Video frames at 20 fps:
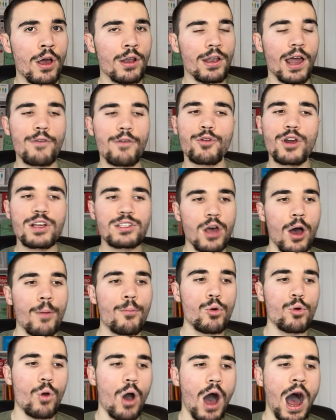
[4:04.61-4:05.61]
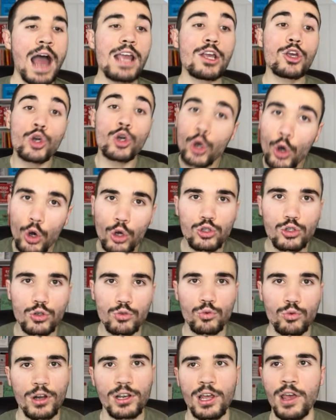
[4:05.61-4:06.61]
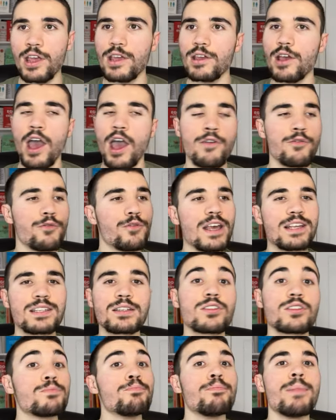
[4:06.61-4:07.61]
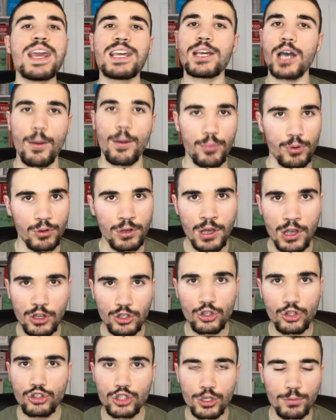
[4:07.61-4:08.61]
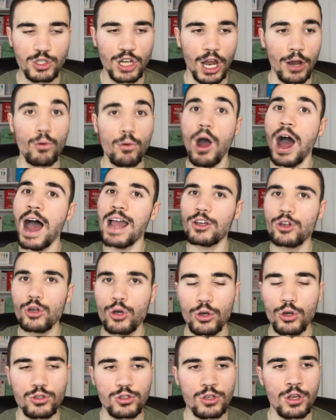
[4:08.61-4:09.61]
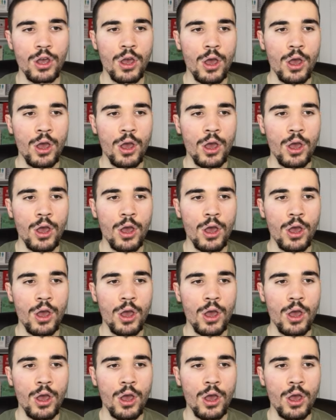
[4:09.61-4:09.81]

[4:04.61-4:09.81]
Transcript: Like, for example, I could run a faceless makeup YouTube channel. I could.